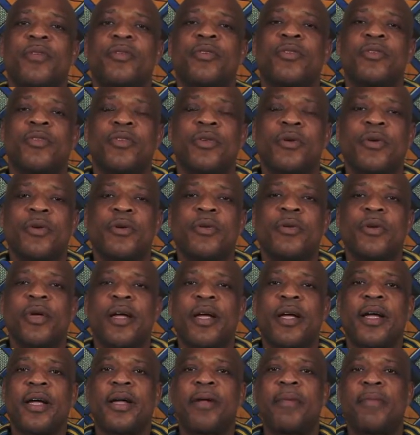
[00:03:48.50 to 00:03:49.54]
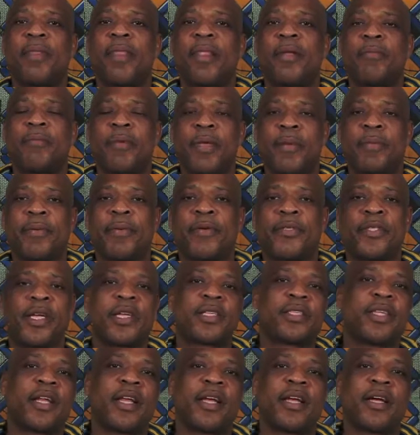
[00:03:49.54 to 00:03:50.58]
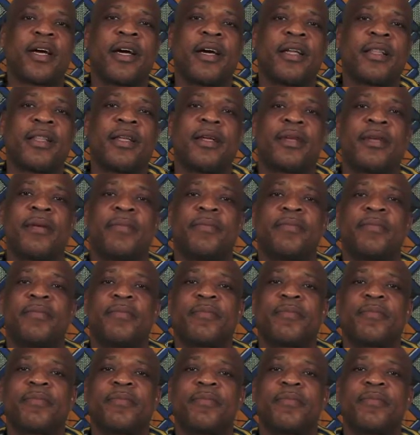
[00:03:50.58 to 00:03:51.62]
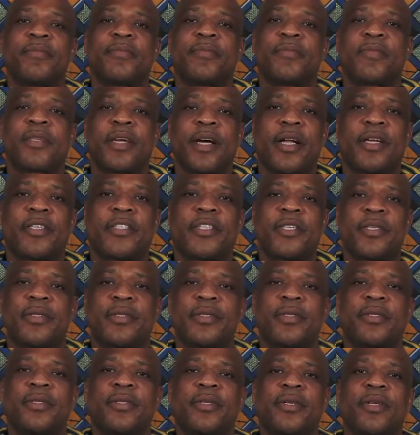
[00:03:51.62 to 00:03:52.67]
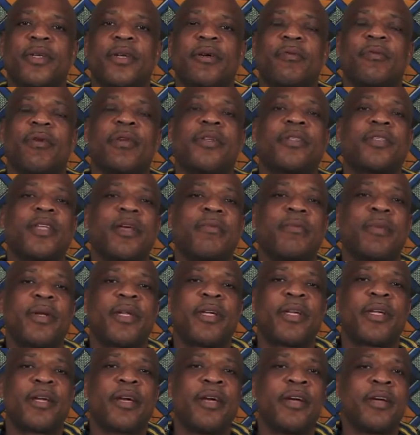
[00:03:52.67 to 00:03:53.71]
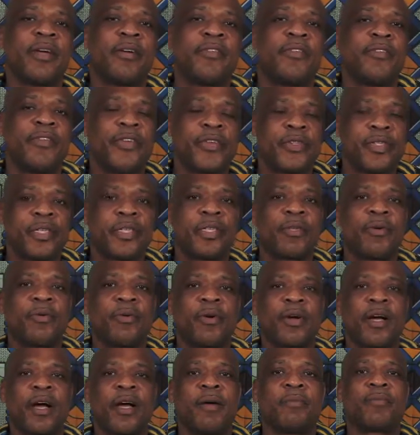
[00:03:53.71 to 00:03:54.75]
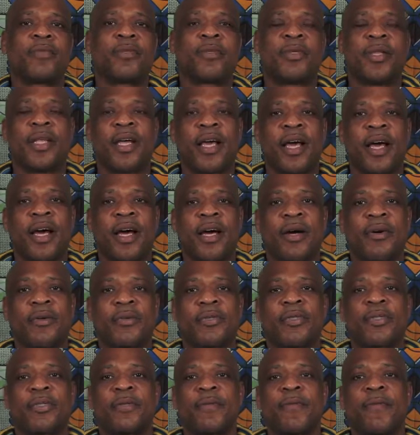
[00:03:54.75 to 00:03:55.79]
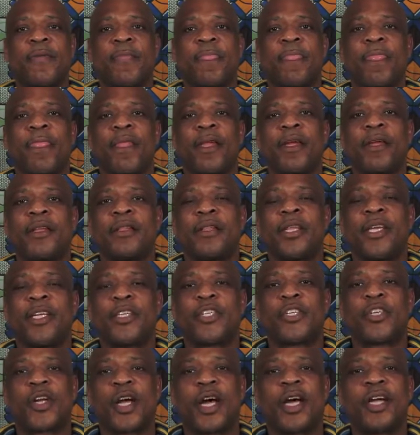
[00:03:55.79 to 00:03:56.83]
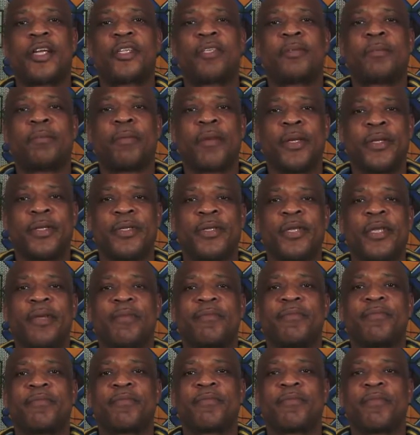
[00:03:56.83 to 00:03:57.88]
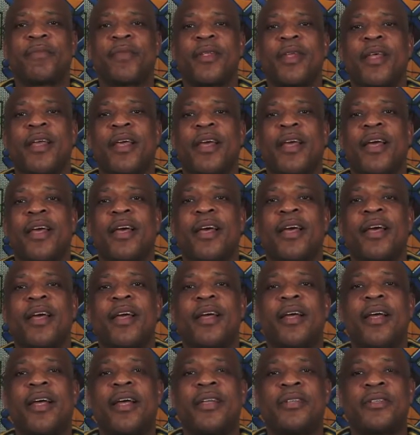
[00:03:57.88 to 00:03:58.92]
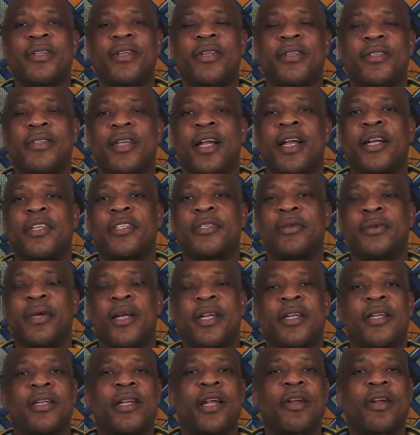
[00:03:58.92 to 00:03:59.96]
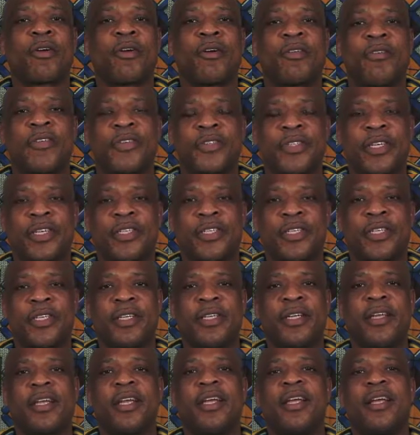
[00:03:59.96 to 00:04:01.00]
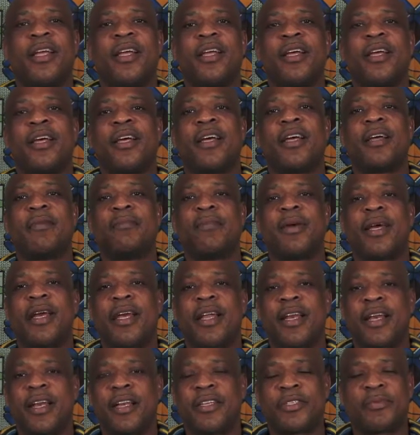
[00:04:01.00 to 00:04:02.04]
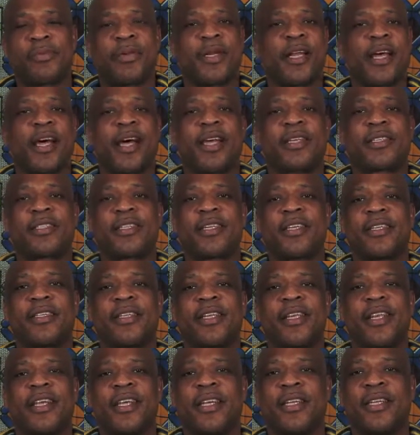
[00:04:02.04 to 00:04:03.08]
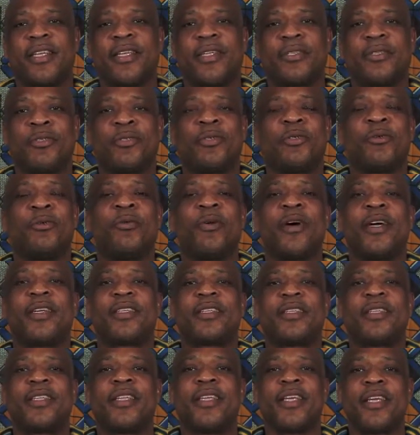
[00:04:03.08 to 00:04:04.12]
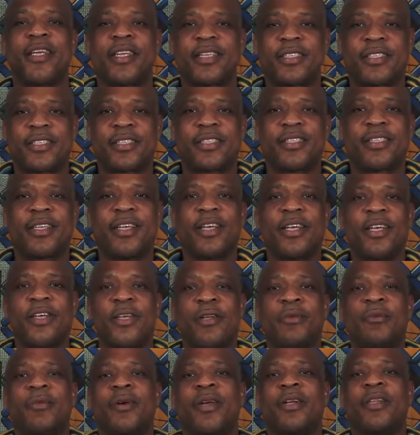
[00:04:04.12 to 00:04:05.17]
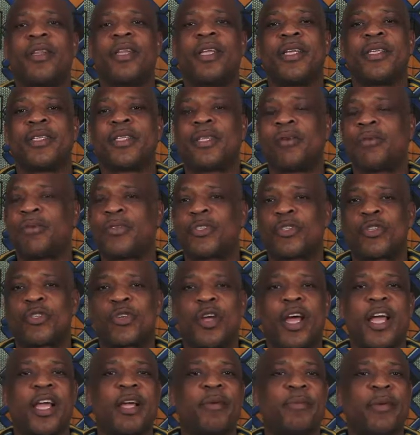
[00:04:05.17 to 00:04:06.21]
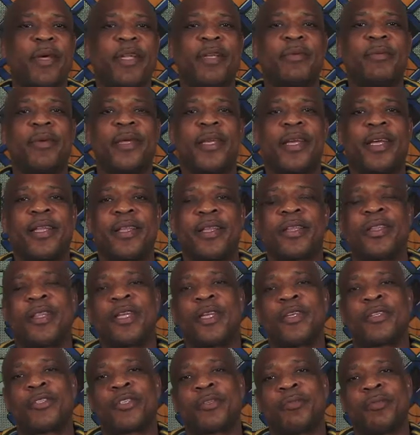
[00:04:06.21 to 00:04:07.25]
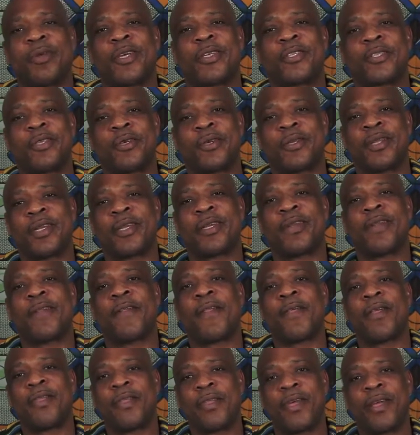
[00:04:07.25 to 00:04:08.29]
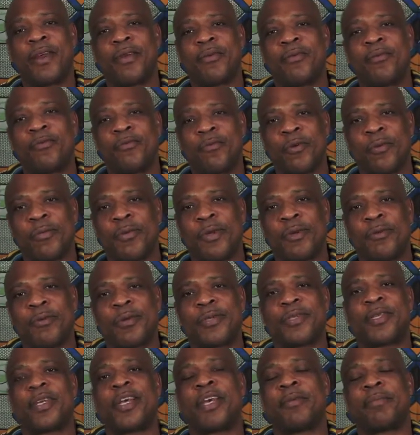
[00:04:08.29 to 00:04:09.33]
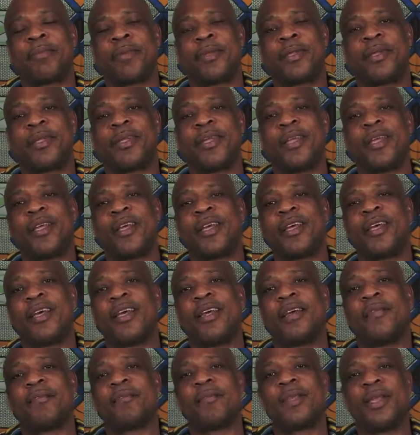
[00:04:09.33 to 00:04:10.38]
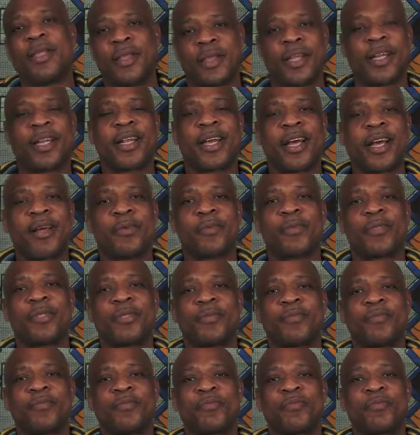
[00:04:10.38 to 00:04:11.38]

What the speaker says: Zulu people, just like other cultures, when somebody visit or come to their house, they try to please them. As a result, you had in conversation, a man has been asking the lady, do you want this? You want this? He was trying many other things to make sure that that woman was happy in that house.